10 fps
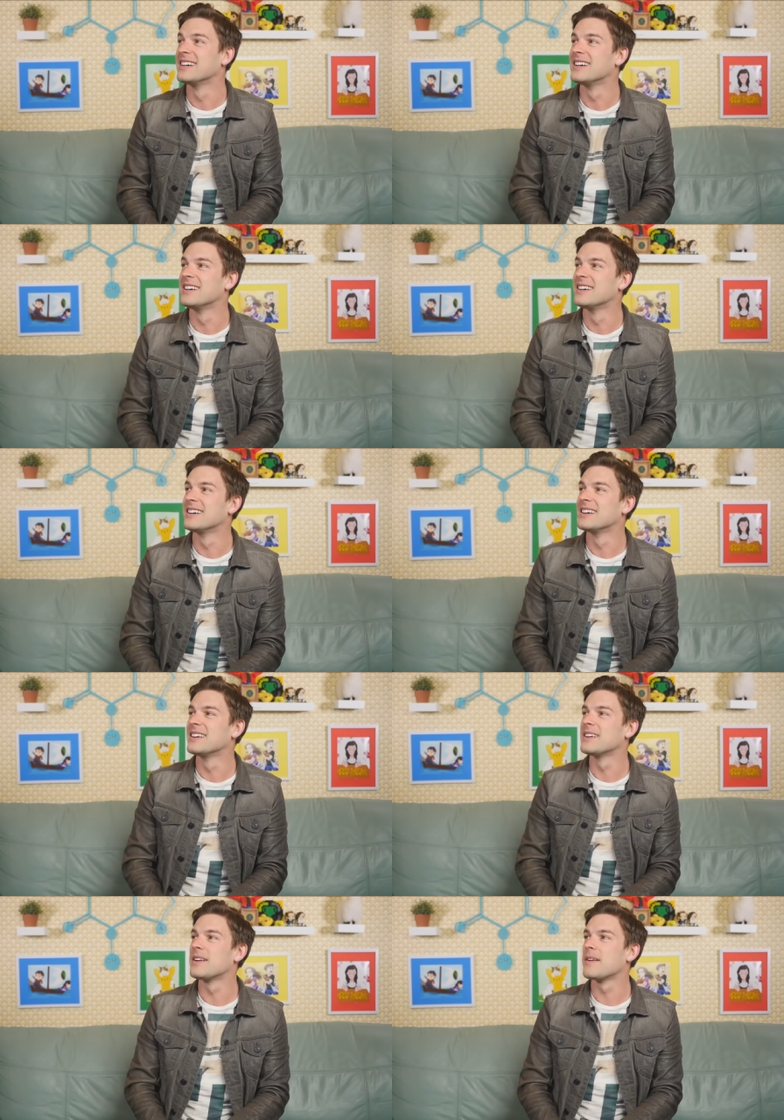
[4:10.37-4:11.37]
oh, the pool of
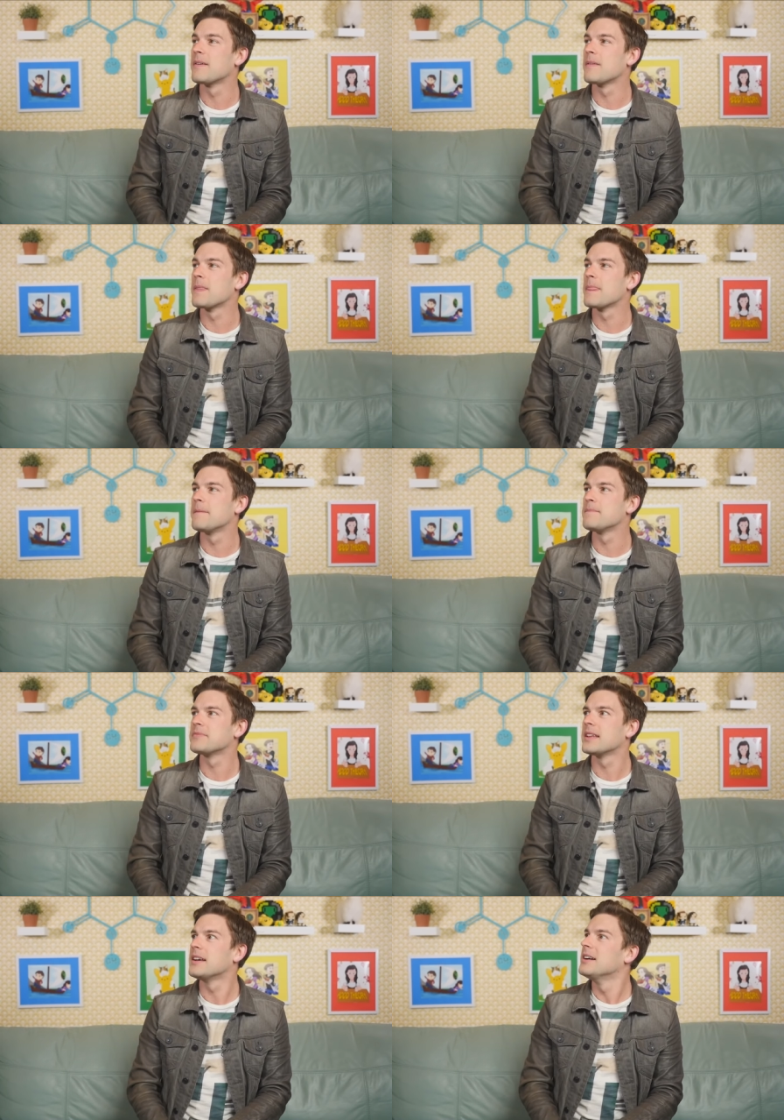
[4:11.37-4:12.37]
Orbeez uh,
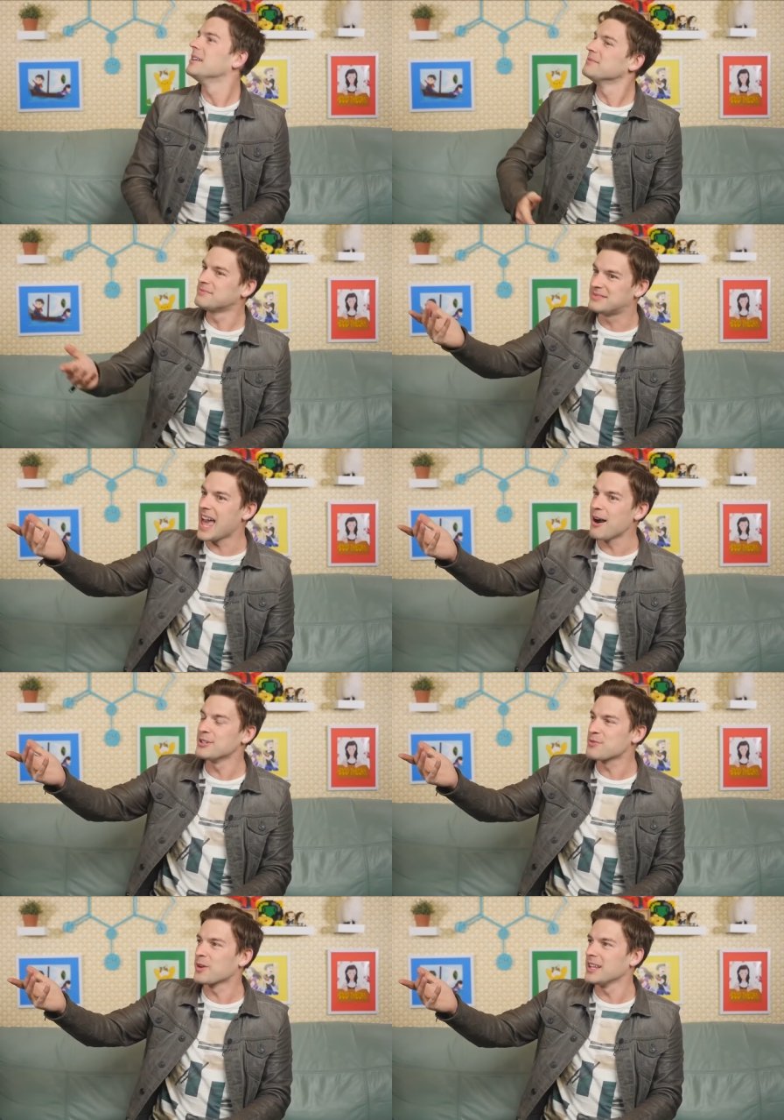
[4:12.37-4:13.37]
from the live stream. That was
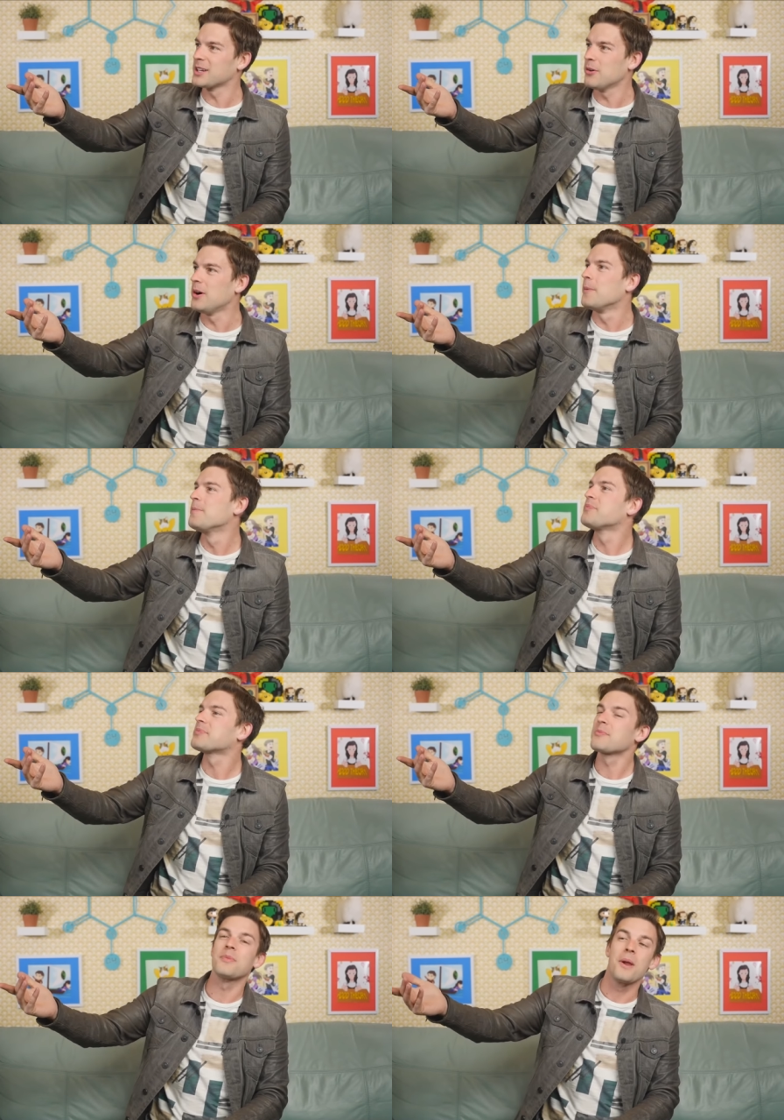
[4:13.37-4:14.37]
that really was cool. Really
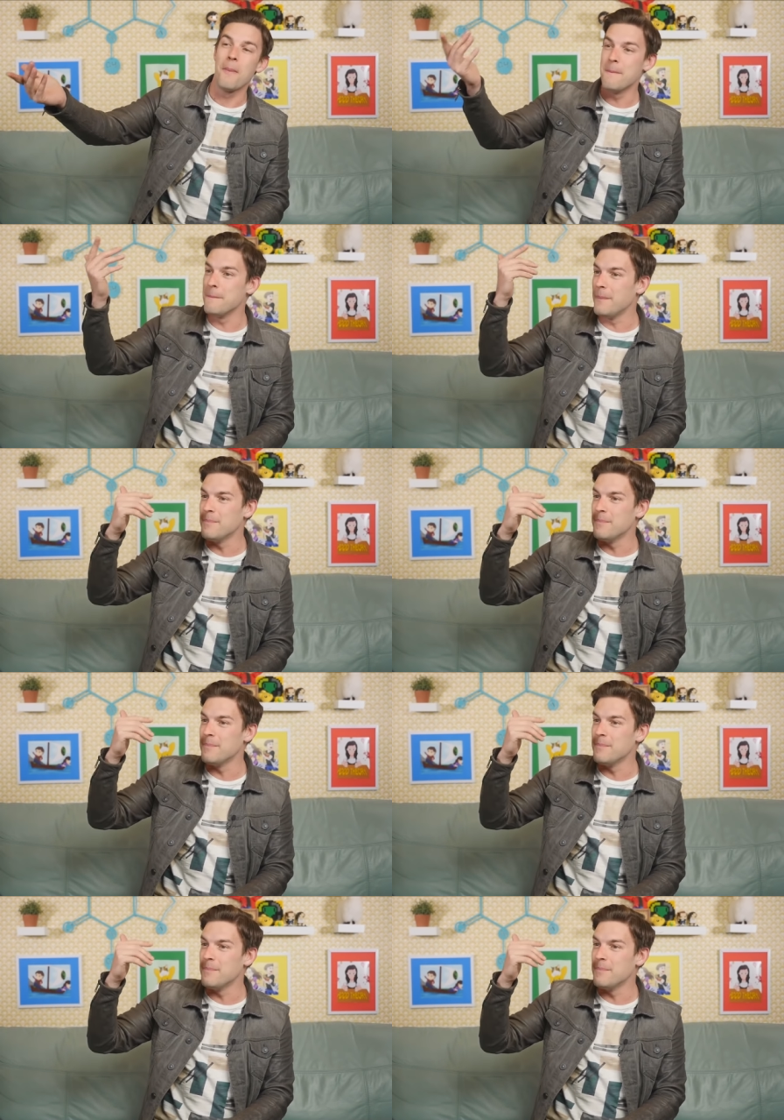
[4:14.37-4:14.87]
fun thing to touch.